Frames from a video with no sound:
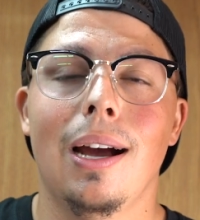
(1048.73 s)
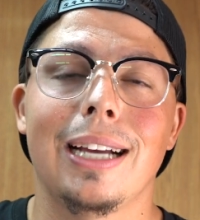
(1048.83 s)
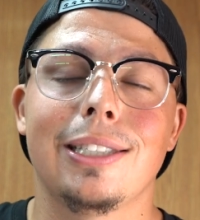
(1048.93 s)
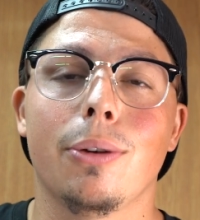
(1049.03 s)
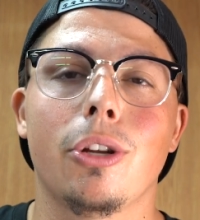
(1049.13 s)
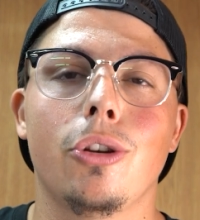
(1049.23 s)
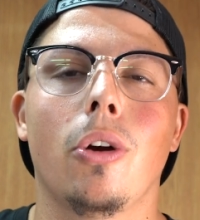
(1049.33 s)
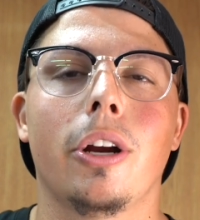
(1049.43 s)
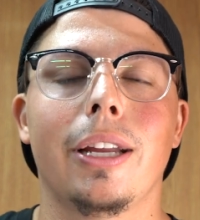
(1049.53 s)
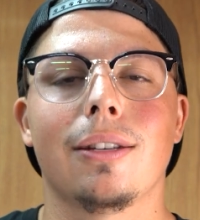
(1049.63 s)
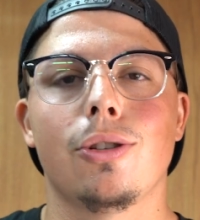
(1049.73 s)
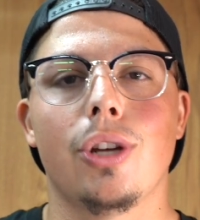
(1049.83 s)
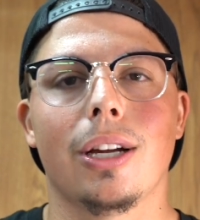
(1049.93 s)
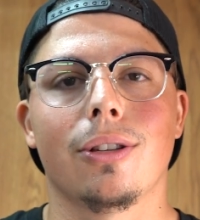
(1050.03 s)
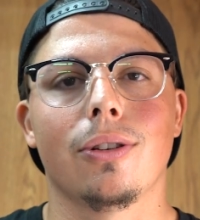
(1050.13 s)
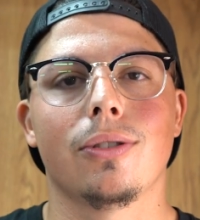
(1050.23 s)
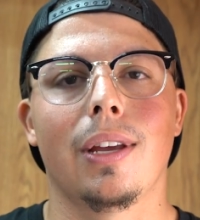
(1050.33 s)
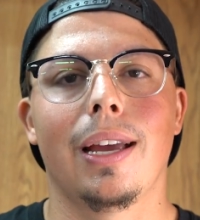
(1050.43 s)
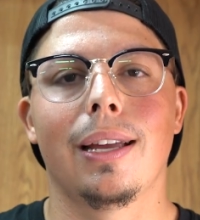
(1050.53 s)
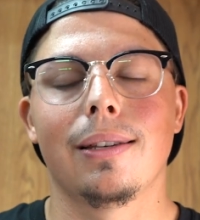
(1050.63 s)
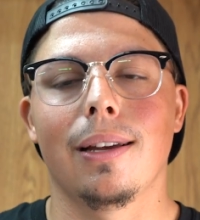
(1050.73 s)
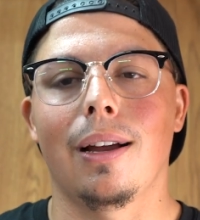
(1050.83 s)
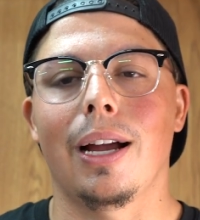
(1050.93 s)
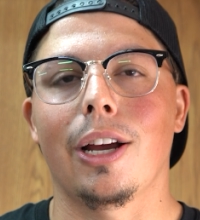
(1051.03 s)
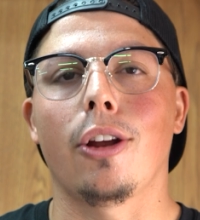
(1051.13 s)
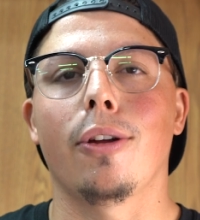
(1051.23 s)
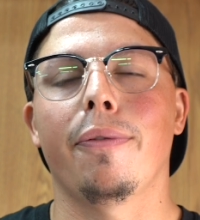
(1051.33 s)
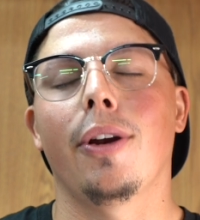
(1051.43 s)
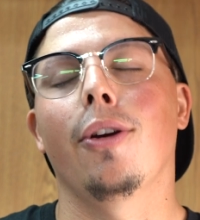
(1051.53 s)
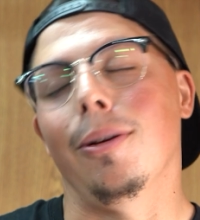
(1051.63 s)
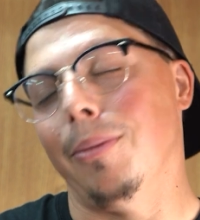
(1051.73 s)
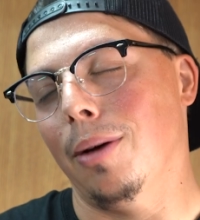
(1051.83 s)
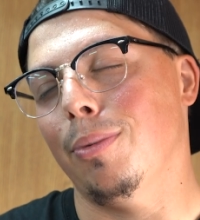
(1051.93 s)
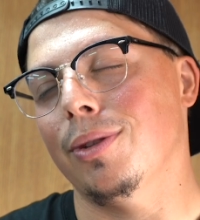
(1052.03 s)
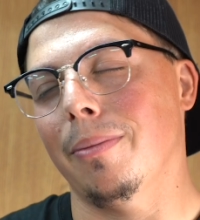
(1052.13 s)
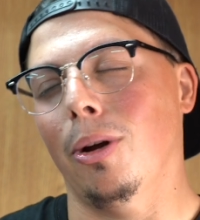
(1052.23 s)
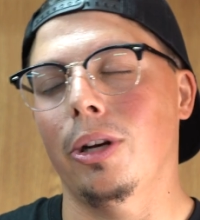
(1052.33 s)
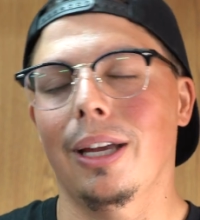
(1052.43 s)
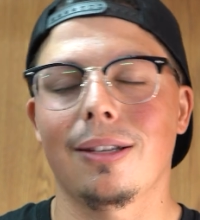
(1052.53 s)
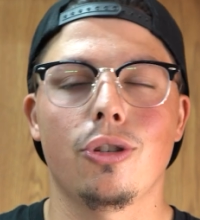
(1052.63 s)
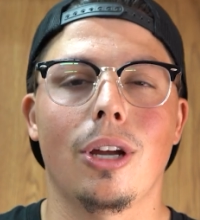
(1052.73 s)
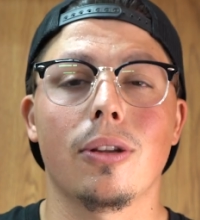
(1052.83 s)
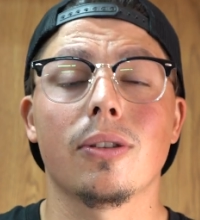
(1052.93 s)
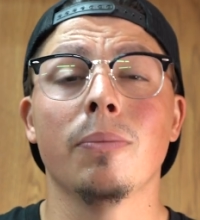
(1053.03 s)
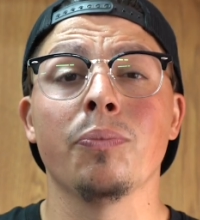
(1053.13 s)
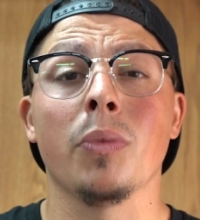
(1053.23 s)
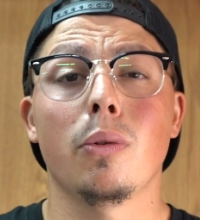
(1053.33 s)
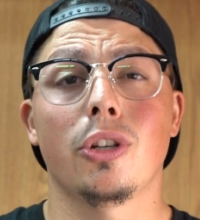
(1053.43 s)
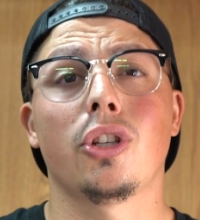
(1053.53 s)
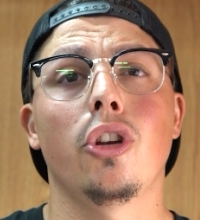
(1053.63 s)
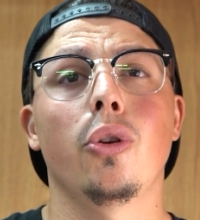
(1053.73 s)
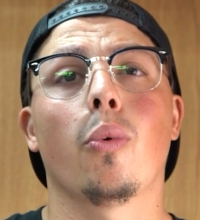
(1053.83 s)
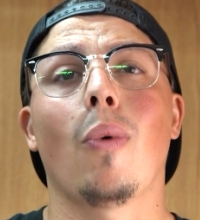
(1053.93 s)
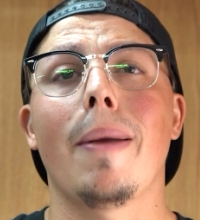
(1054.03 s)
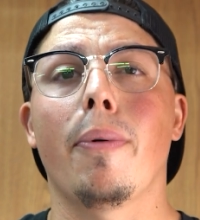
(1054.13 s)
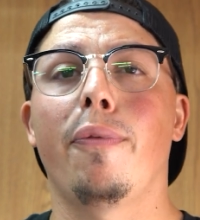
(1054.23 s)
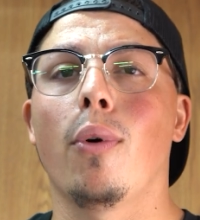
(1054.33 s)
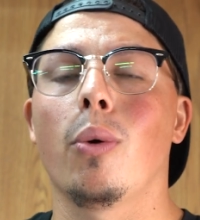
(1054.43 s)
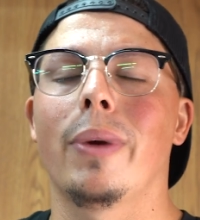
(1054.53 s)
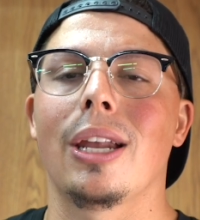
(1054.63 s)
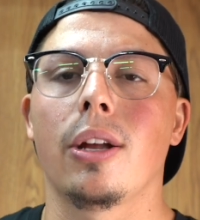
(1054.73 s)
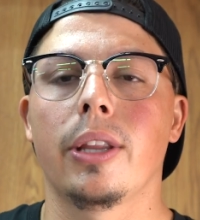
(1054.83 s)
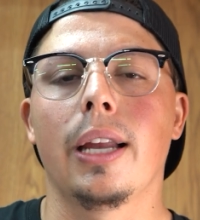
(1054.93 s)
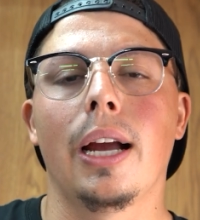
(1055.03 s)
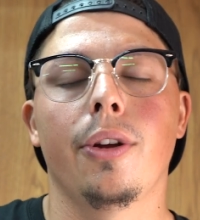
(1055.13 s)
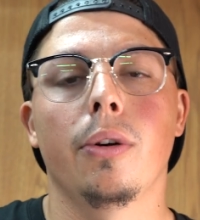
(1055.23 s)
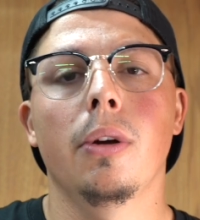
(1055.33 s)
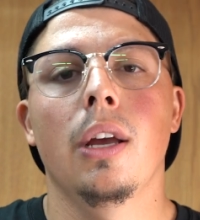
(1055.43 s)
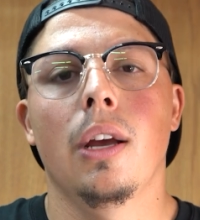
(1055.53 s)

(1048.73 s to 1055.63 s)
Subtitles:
I still want to do RDX injectors, and I got a good friend hooking me up with some RDX injectors. We're just going to do it right before we get on the dyno,